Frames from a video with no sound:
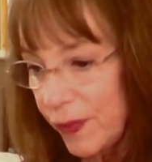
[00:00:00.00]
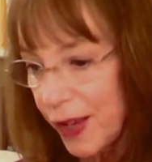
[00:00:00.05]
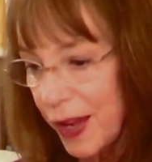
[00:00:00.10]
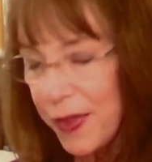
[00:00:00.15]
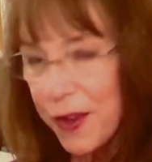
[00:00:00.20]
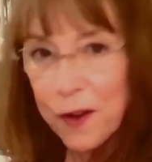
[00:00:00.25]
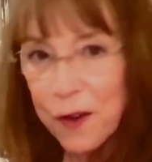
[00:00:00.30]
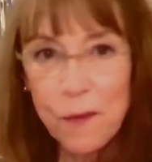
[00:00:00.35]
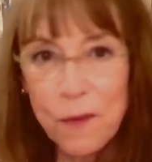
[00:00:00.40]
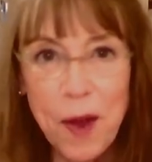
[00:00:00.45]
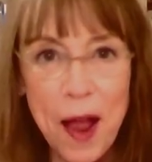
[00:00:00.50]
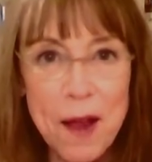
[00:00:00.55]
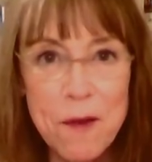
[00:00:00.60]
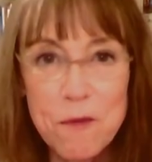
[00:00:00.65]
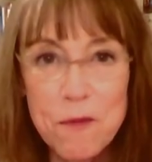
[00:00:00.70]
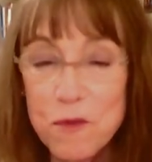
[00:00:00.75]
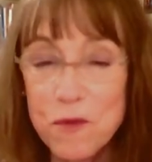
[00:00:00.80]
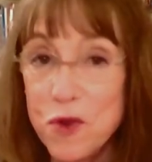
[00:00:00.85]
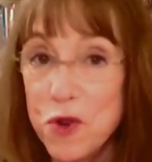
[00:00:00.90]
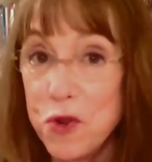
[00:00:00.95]
there I
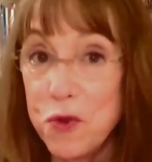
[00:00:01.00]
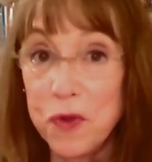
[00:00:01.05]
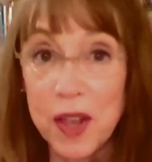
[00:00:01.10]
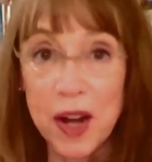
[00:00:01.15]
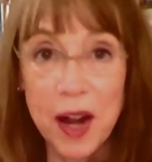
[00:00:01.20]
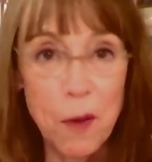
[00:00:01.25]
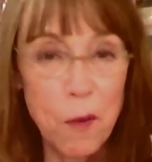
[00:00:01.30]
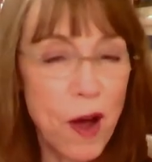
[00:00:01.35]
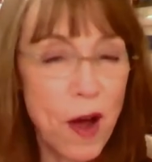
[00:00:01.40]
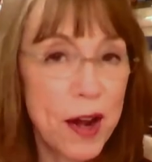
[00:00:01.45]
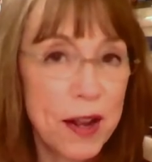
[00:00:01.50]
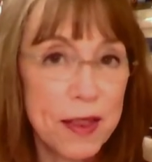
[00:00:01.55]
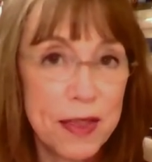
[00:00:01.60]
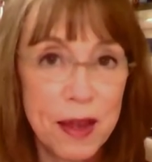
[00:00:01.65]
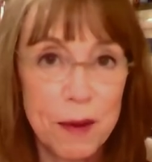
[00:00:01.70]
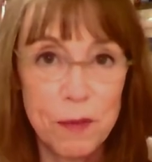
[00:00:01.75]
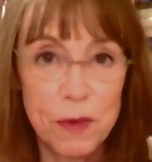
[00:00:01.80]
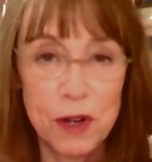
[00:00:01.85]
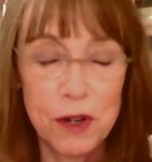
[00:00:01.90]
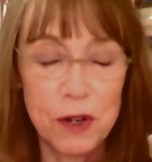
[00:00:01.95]
knew that I wanted
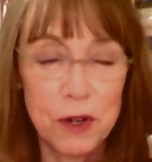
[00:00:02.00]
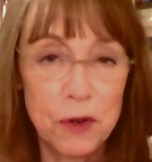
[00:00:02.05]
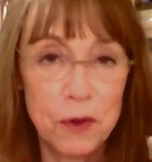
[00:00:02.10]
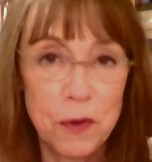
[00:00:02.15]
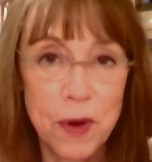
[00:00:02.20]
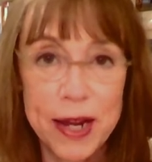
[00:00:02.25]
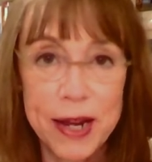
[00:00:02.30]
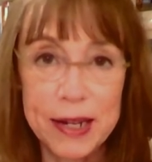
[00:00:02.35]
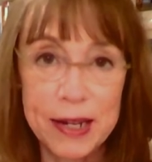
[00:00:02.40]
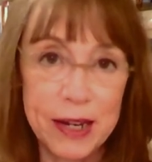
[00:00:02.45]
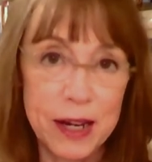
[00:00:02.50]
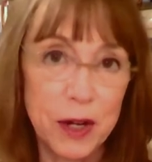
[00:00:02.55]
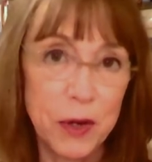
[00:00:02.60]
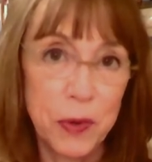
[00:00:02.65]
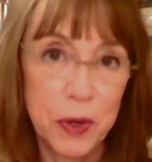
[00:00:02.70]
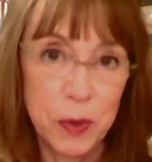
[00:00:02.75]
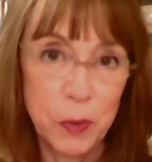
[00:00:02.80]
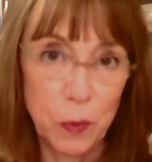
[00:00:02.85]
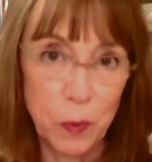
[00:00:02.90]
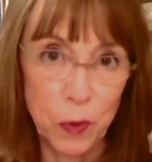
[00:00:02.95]
them to do
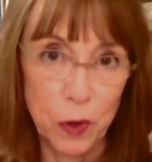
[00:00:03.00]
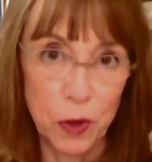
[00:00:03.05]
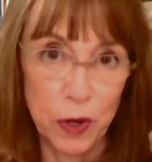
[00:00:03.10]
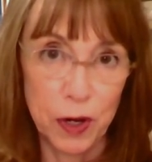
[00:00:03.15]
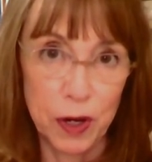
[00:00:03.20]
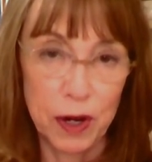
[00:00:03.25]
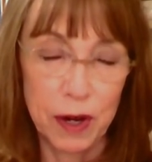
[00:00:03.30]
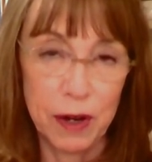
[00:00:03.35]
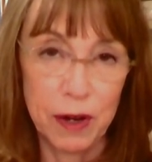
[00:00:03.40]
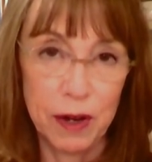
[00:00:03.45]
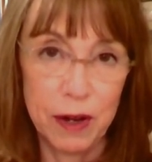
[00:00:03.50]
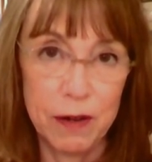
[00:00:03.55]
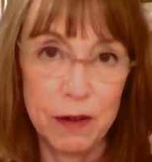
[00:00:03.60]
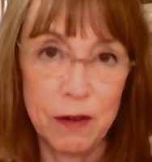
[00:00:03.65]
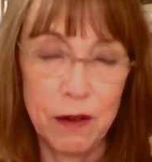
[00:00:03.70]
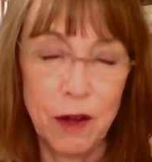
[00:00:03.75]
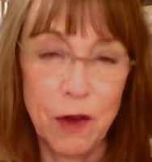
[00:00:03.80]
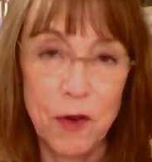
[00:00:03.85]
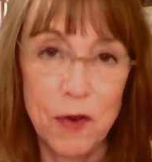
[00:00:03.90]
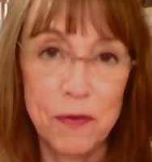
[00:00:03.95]
itinerant work
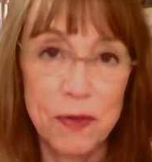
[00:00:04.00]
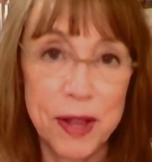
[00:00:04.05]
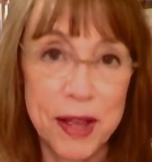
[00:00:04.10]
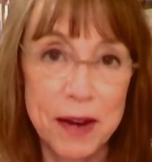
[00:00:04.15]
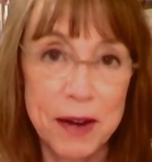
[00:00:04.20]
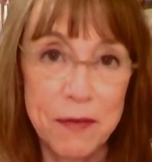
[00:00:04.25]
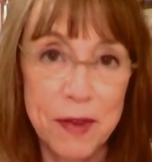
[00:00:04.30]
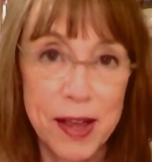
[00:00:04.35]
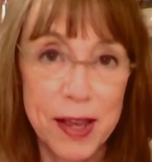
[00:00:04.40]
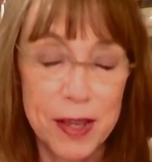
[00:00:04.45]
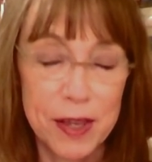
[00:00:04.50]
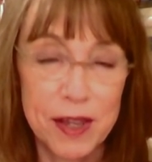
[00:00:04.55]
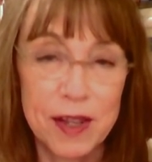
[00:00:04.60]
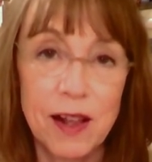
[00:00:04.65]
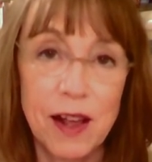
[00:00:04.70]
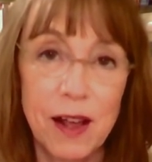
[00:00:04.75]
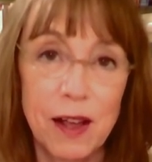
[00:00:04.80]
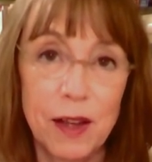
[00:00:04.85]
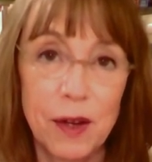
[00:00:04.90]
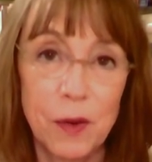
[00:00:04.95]
and go to
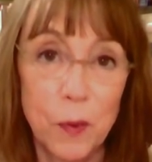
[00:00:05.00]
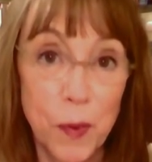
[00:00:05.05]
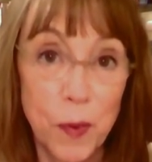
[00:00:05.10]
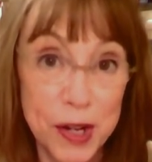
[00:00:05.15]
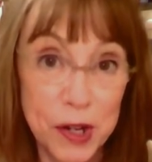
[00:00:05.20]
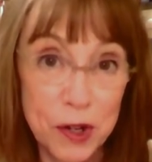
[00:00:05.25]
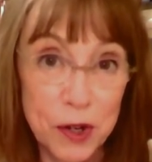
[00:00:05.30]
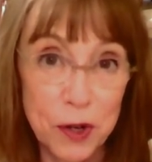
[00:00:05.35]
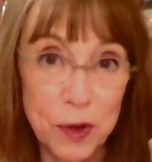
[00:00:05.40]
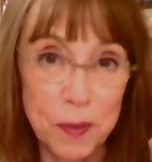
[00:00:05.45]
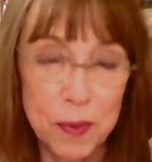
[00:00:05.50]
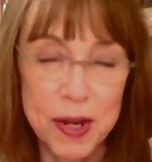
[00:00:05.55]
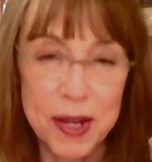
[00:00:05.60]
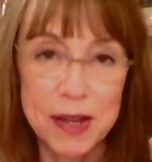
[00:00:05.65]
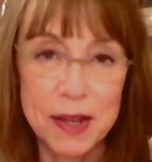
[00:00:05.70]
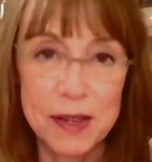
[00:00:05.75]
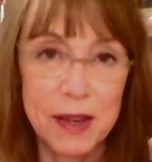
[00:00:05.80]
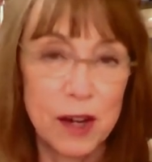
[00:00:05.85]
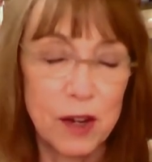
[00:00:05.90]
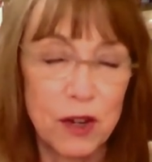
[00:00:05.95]
Vladivostok in winter
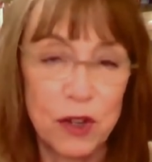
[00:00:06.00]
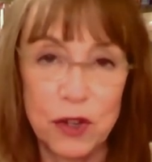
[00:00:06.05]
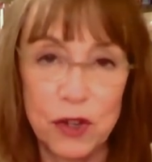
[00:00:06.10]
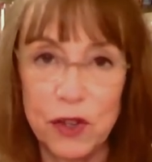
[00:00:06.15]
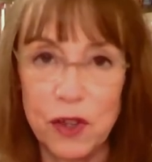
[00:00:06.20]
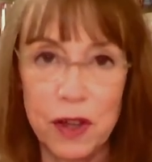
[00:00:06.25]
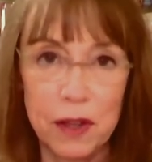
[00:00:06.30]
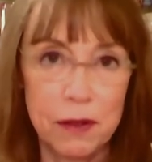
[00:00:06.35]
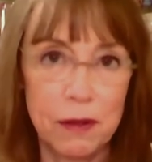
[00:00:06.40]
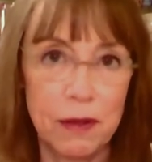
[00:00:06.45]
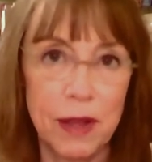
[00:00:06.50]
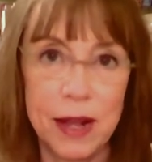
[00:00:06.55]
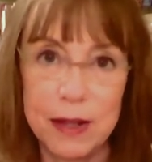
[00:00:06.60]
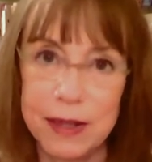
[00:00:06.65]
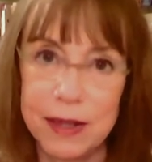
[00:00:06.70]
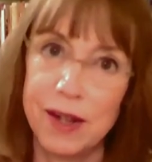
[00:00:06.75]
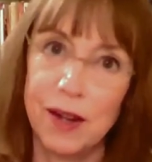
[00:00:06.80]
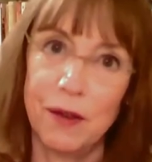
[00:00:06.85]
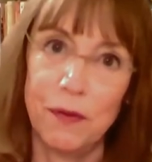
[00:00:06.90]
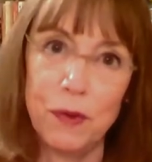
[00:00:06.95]
because I just thought that
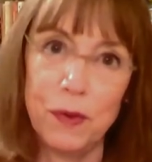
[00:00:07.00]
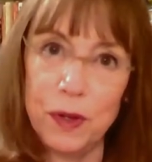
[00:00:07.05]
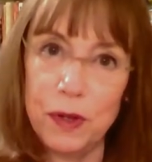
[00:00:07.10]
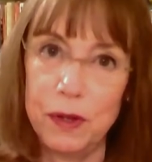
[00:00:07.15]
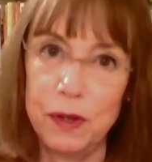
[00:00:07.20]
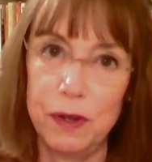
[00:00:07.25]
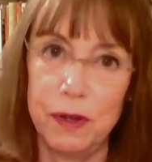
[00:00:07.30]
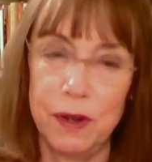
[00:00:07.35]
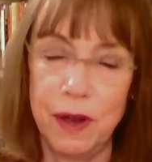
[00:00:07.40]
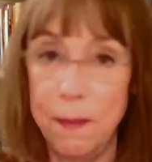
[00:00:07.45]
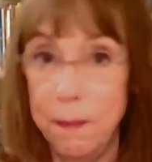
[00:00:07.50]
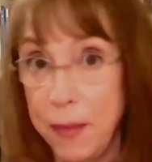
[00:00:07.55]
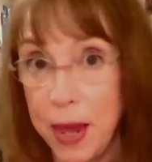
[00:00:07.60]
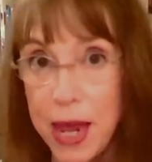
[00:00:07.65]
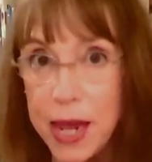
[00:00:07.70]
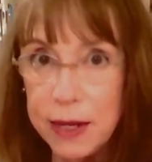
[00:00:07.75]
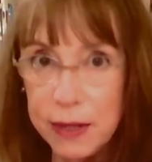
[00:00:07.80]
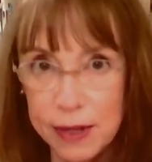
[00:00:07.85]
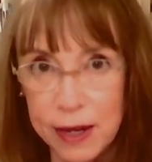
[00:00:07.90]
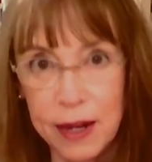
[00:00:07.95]
stuff was
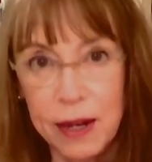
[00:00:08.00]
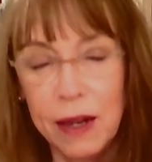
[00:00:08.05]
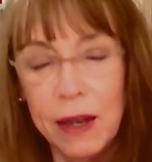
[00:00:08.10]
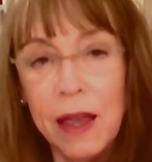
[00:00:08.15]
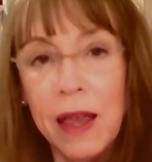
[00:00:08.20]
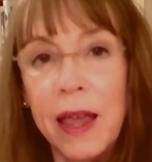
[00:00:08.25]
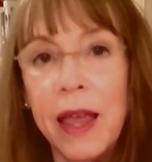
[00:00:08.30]
amazing.